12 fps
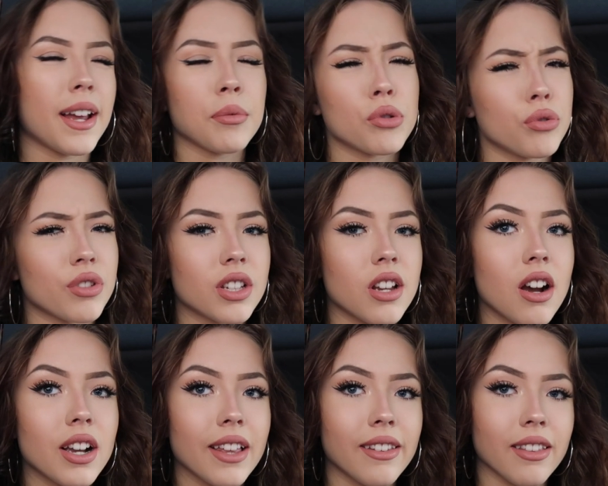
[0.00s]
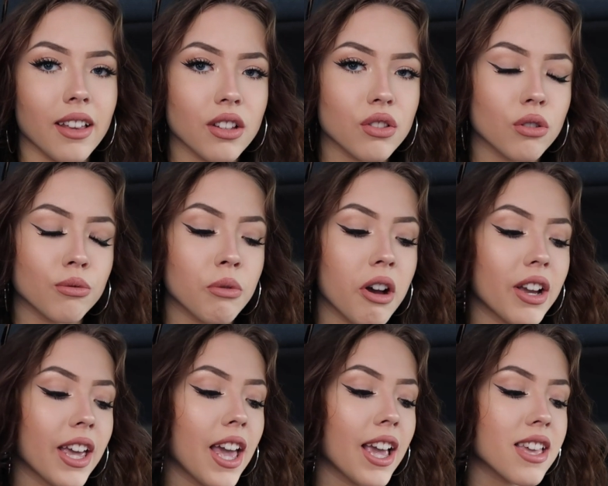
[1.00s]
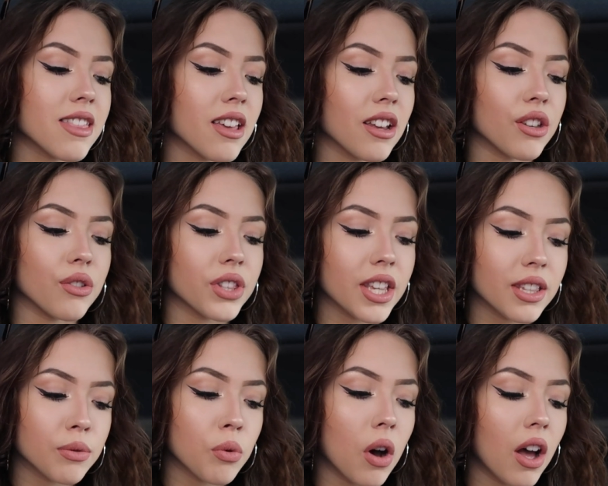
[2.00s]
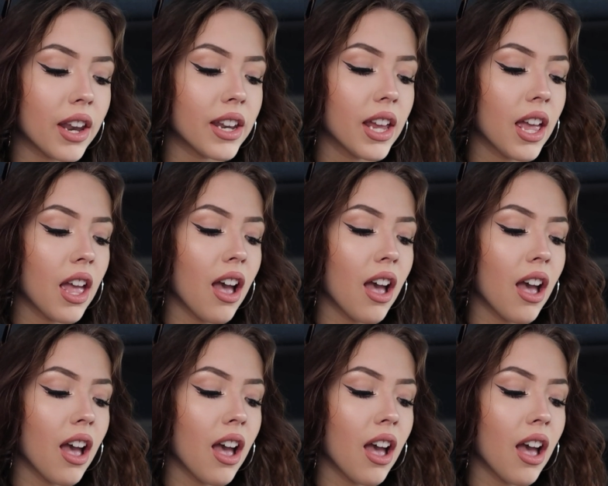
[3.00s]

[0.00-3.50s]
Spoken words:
app called Snug, and then that stopped working, and then I used this one,